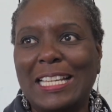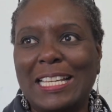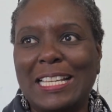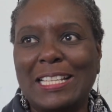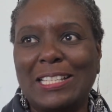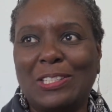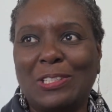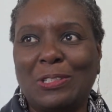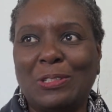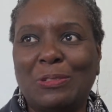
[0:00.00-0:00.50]

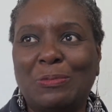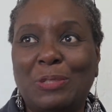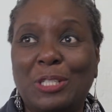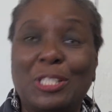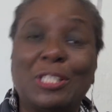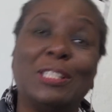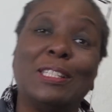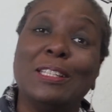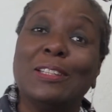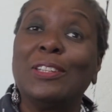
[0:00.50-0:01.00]
So we're
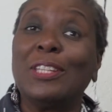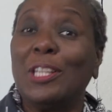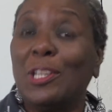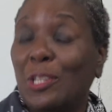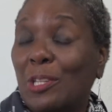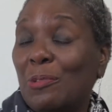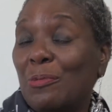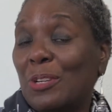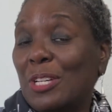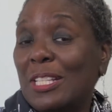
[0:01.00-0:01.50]
still the
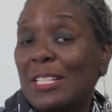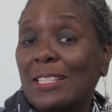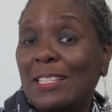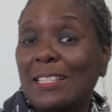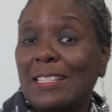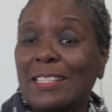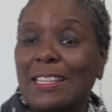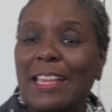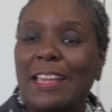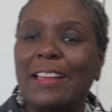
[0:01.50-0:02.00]
only ones in
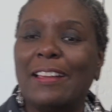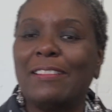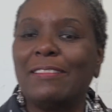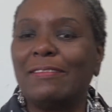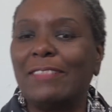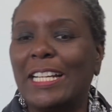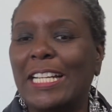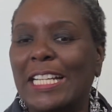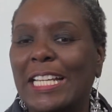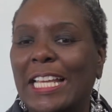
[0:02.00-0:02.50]
town
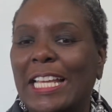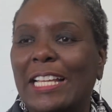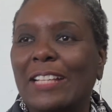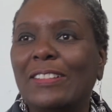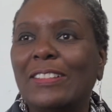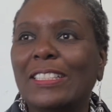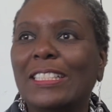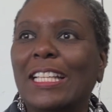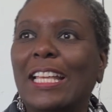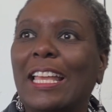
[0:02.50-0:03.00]
right now,
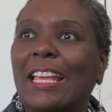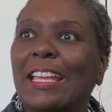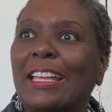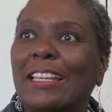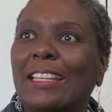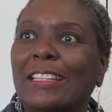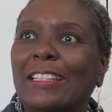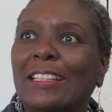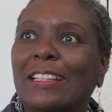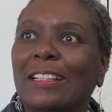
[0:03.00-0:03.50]

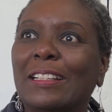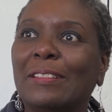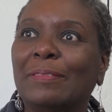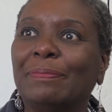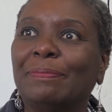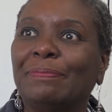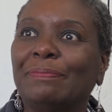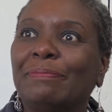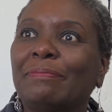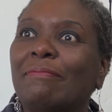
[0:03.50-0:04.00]
and
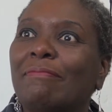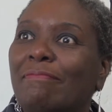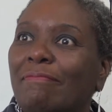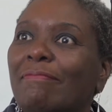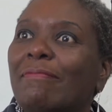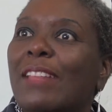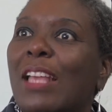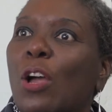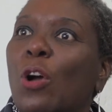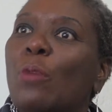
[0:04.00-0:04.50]

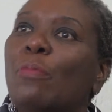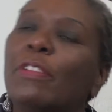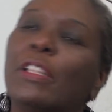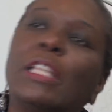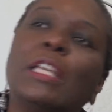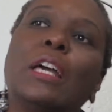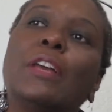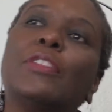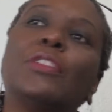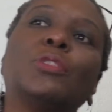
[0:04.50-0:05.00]

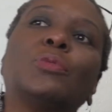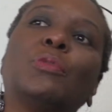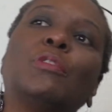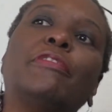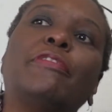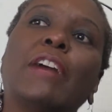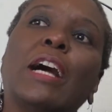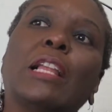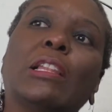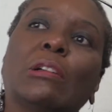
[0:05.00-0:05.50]
hopefully others will
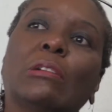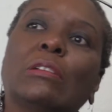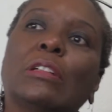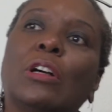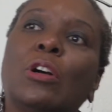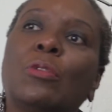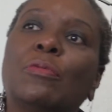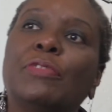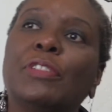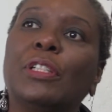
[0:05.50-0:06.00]
follow.
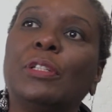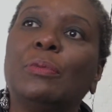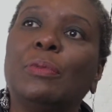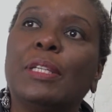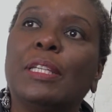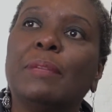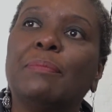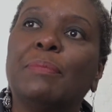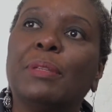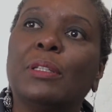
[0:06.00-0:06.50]
Hopefully we
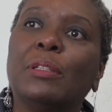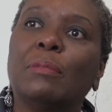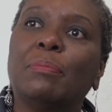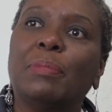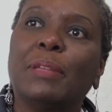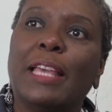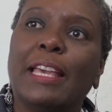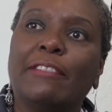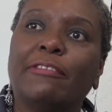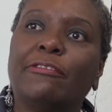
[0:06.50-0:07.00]
can build a
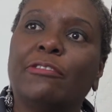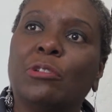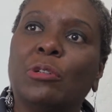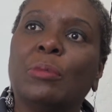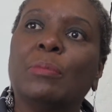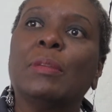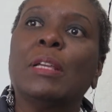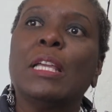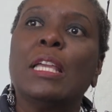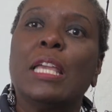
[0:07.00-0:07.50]
platform
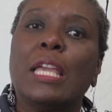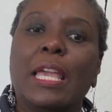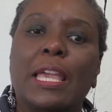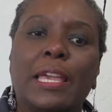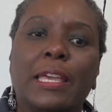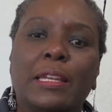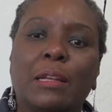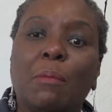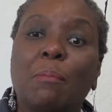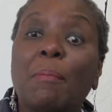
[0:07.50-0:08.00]

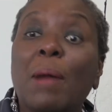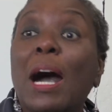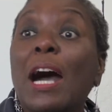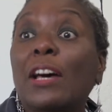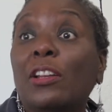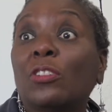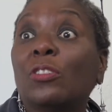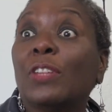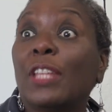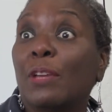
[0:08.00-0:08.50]
and a
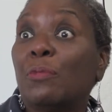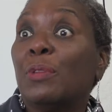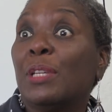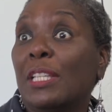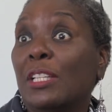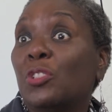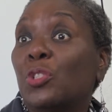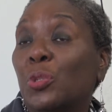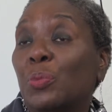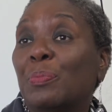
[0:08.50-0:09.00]
model that we
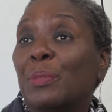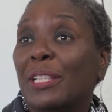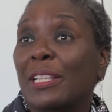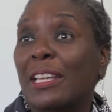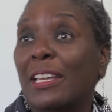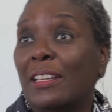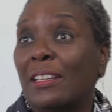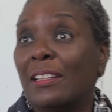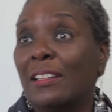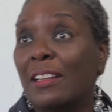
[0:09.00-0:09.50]
can
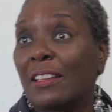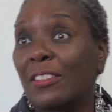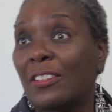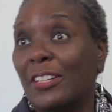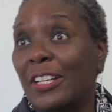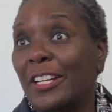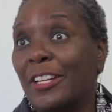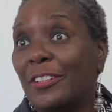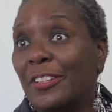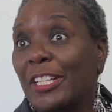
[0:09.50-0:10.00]
duplicate in other
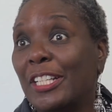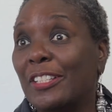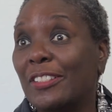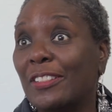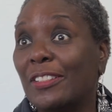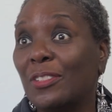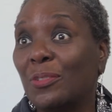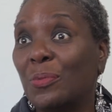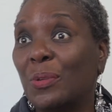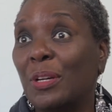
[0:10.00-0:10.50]

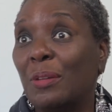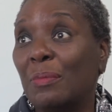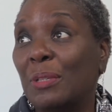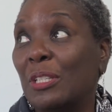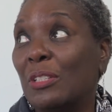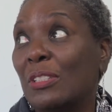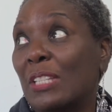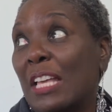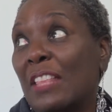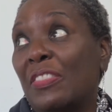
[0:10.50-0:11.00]
areas as well,
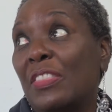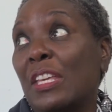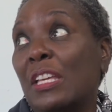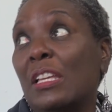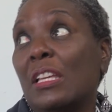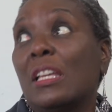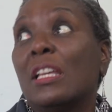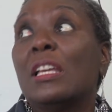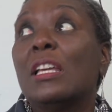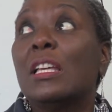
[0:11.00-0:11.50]
because I
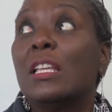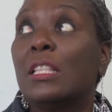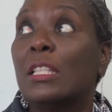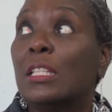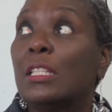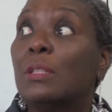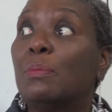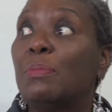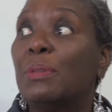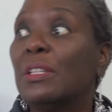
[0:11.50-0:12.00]
think
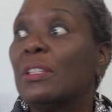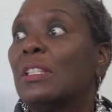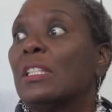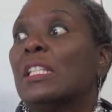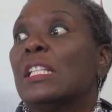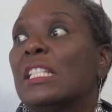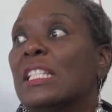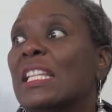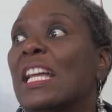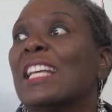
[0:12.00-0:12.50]
this building
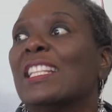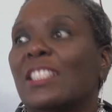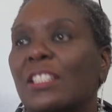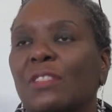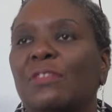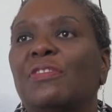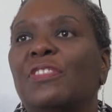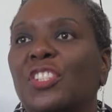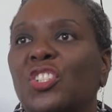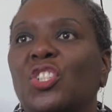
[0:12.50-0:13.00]
is not
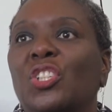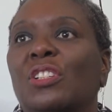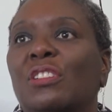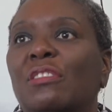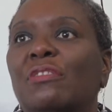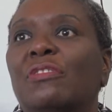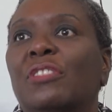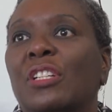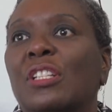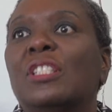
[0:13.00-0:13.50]
sufficient
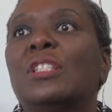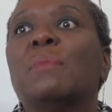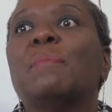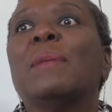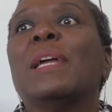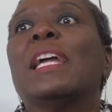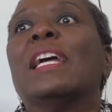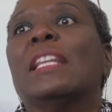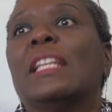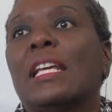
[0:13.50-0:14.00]
for the
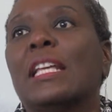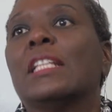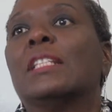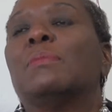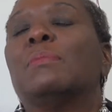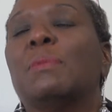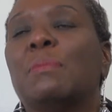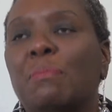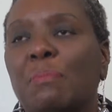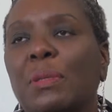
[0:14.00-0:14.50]
demand that has
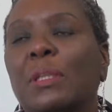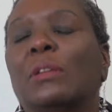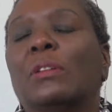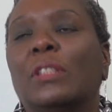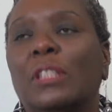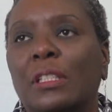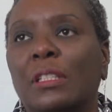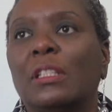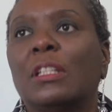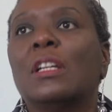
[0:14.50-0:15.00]
been
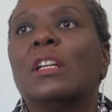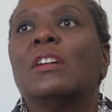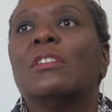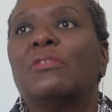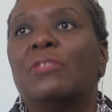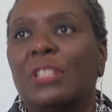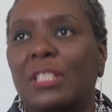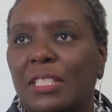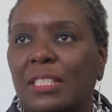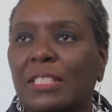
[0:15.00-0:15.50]
building
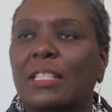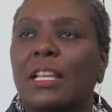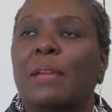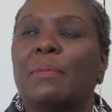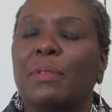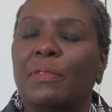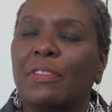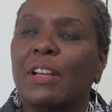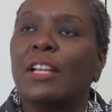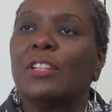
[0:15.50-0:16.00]
for this type
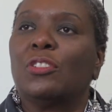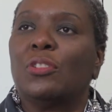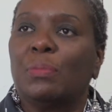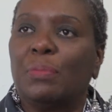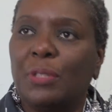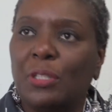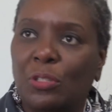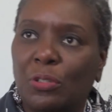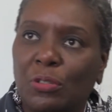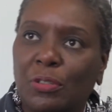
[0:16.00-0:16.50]
of
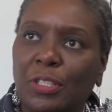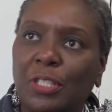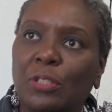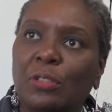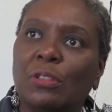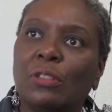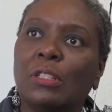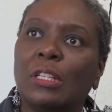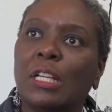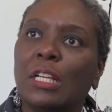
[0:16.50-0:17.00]

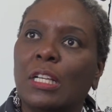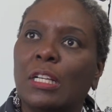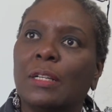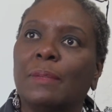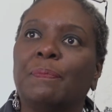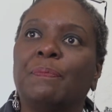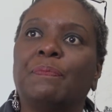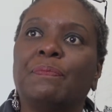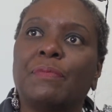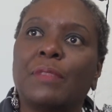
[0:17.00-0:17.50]
entrepreneurial
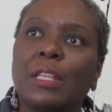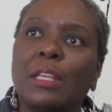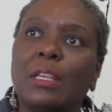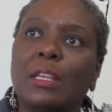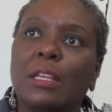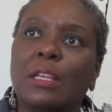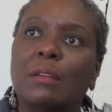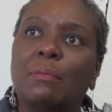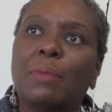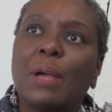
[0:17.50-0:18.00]

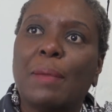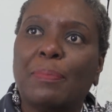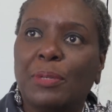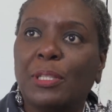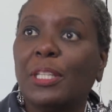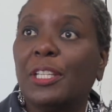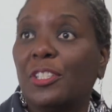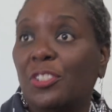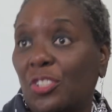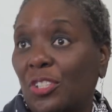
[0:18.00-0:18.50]

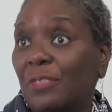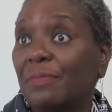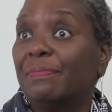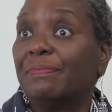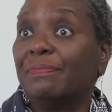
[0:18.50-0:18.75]
population.